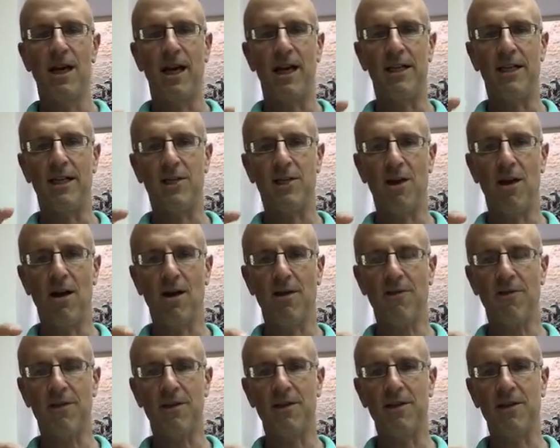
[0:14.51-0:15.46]
and to talk
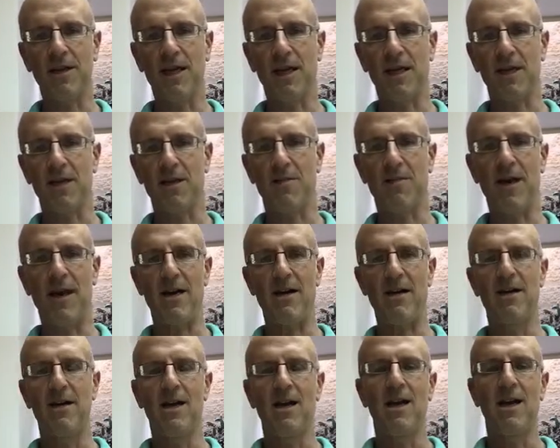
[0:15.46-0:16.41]
for a second
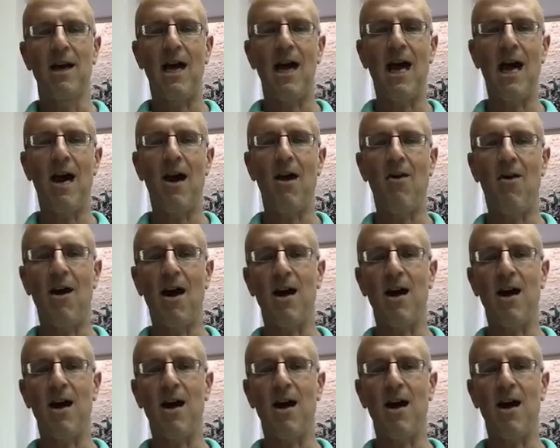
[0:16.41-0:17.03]
about how